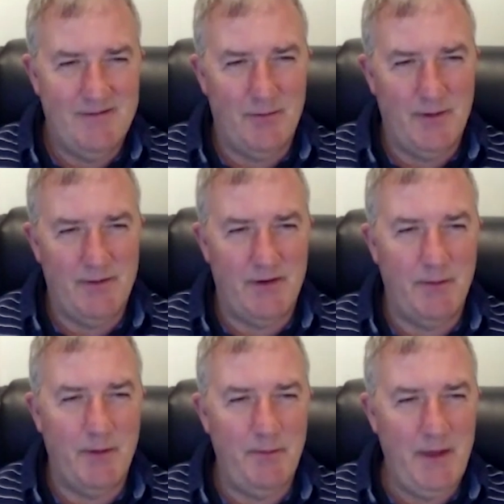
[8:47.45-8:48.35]

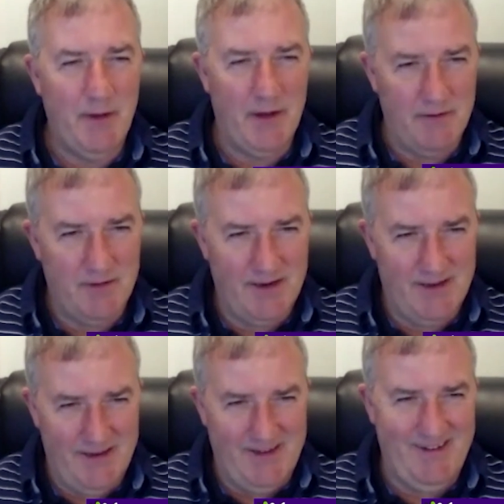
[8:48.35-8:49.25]
amoeba, if you like.